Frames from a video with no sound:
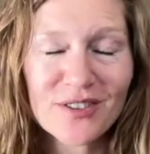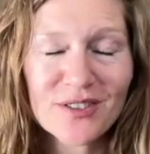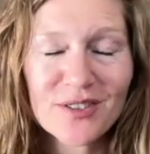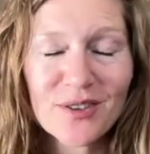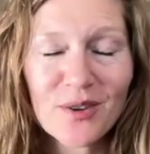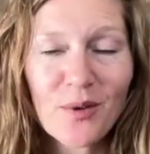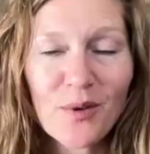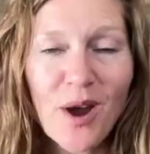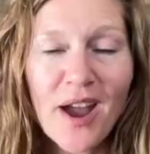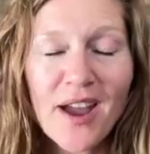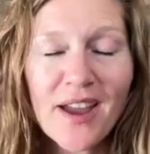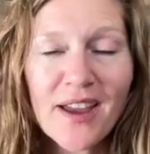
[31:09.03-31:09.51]

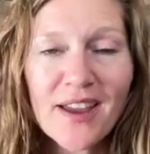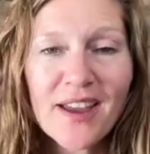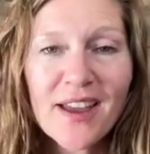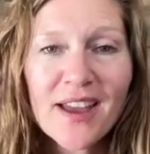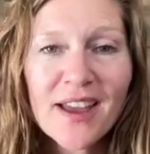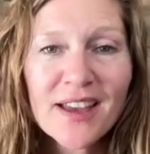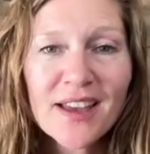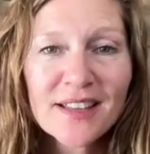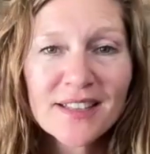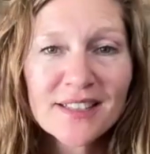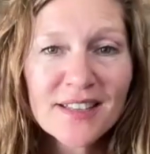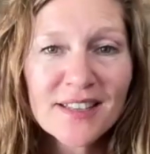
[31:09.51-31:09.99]
So I
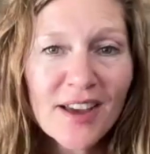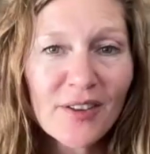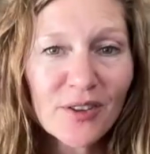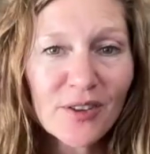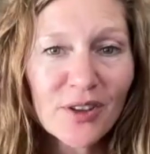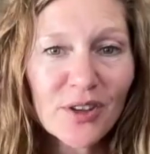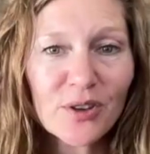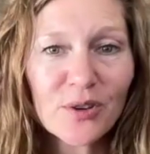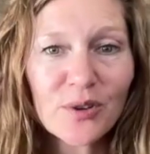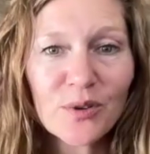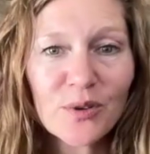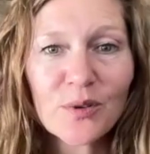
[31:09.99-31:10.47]
tell
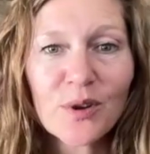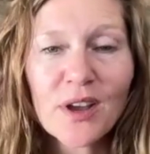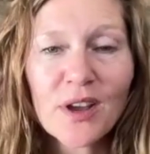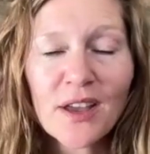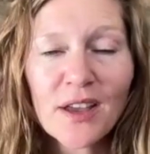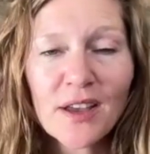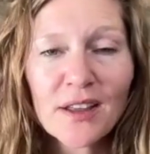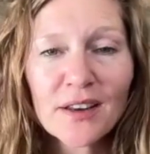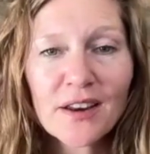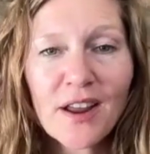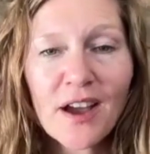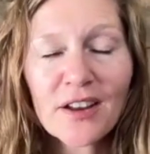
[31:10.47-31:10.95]
you
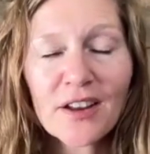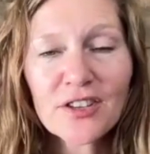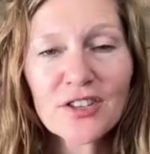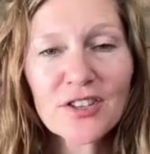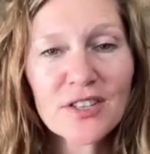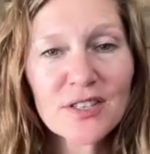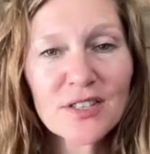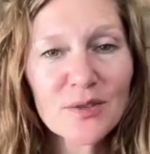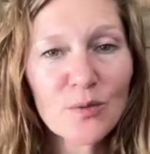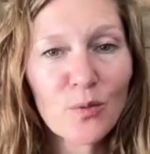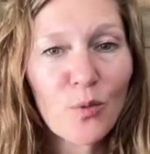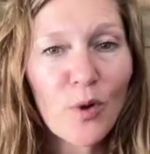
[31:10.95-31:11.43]
not
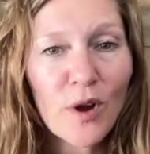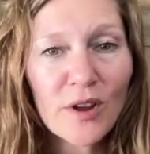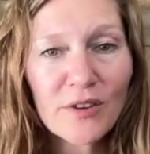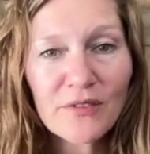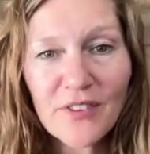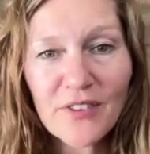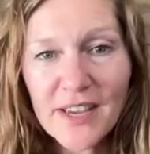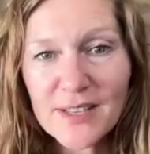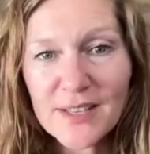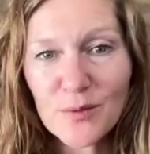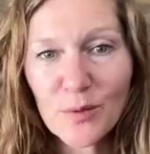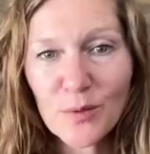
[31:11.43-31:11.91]
just what
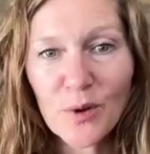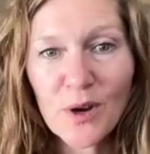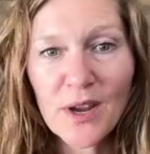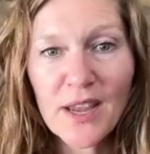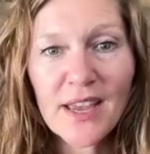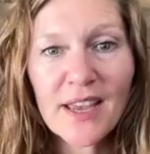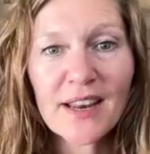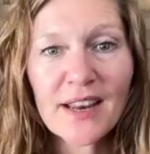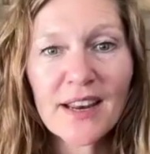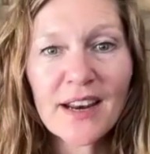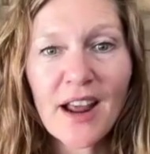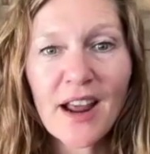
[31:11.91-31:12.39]
phase we're
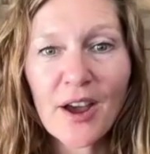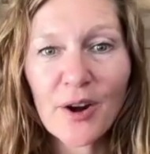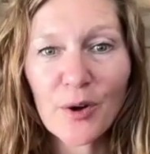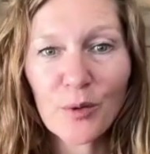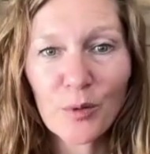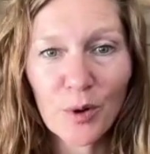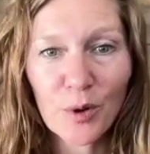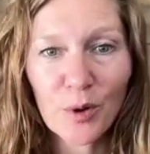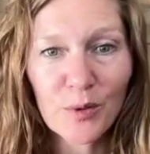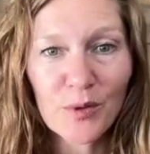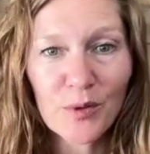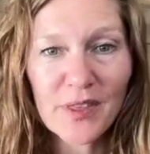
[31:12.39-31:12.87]
in and how to
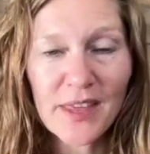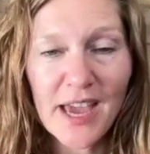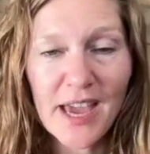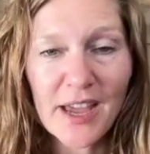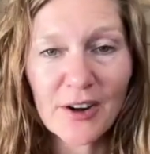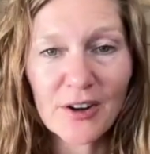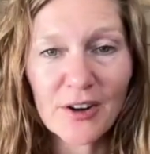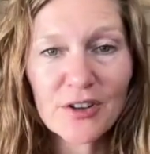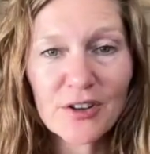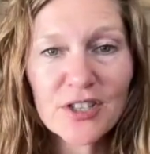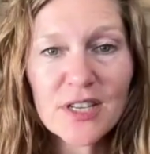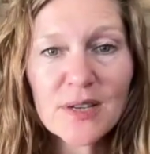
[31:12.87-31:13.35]
work with the
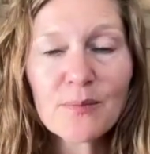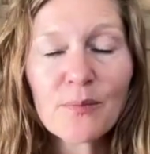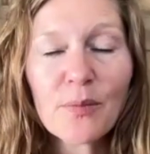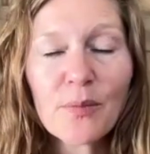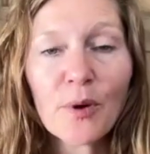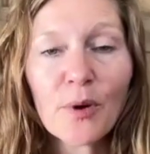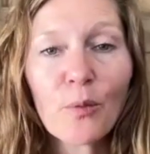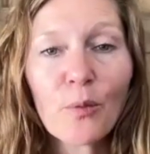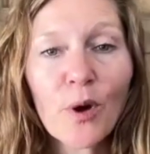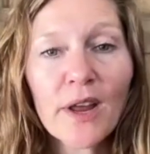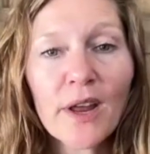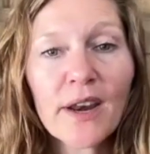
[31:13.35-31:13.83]
energy,
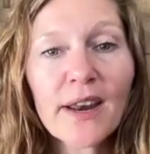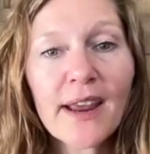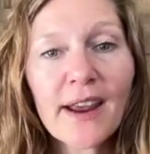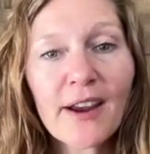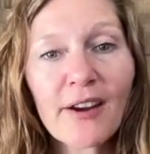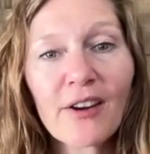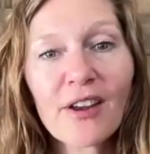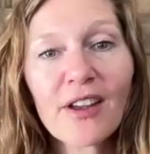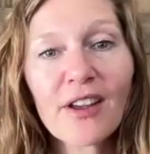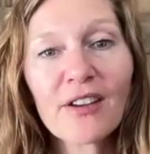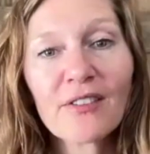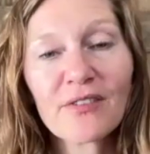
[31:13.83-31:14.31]
but what
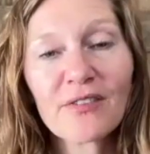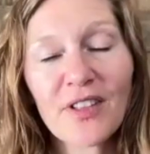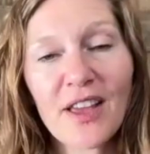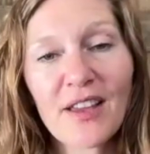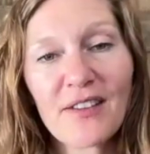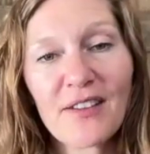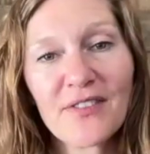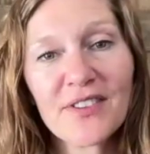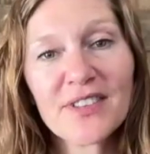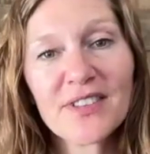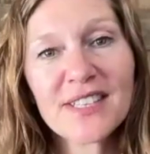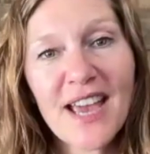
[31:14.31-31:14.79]
area of
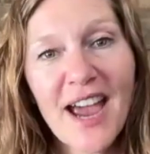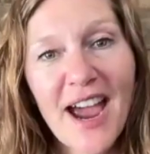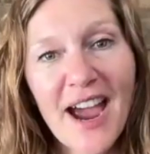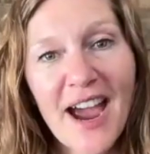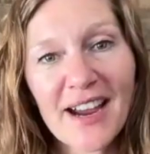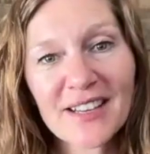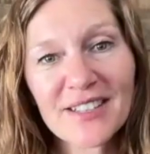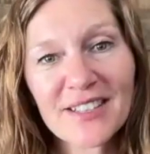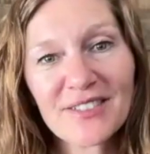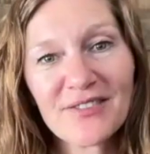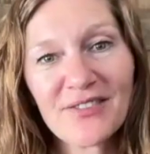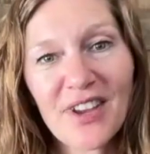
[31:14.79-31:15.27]
life it's
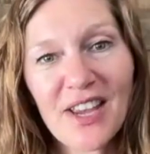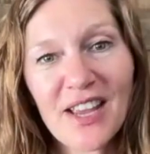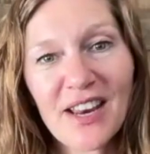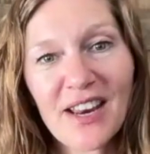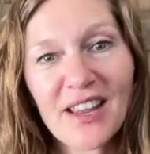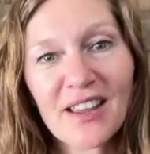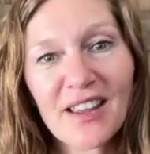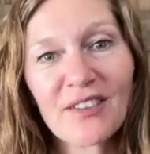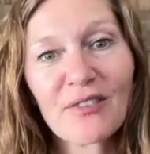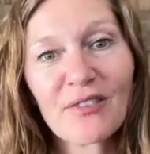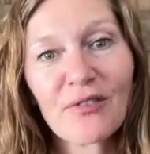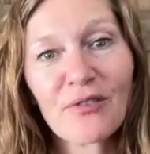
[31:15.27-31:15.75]

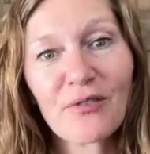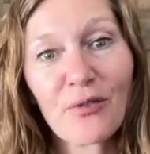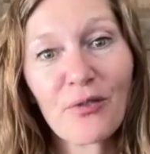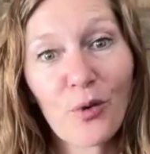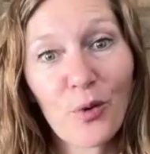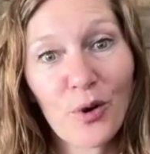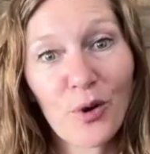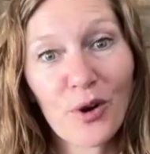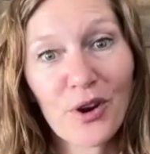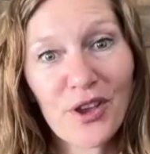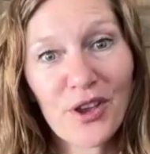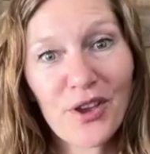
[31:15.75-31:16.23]
activating
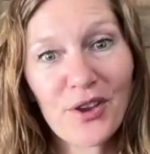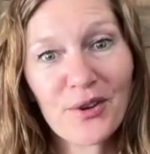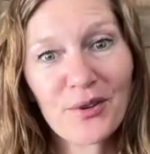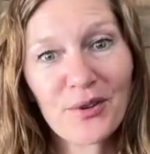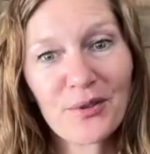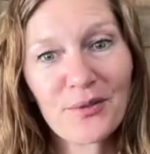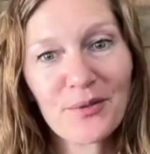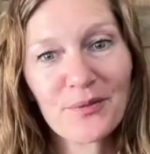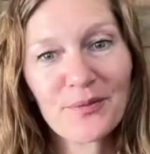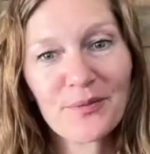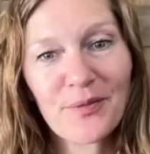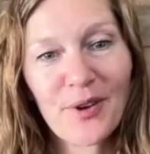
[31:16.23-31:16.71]
for
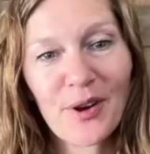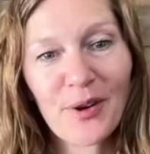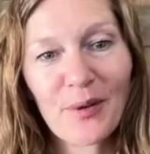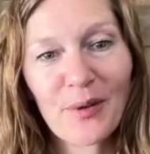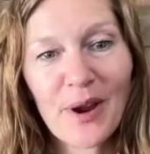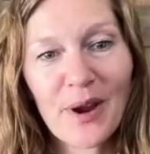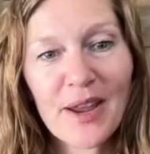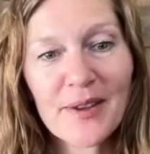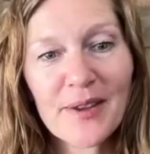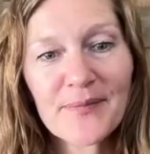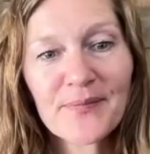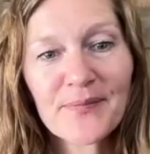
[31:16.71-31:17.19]
you. All
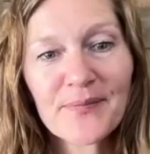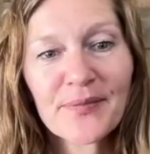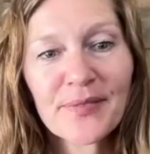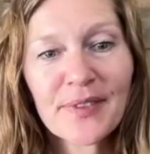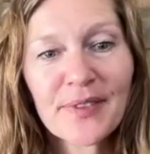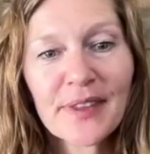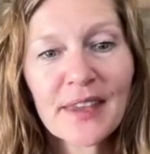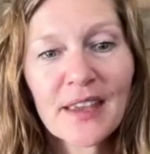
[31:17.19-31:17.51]
right.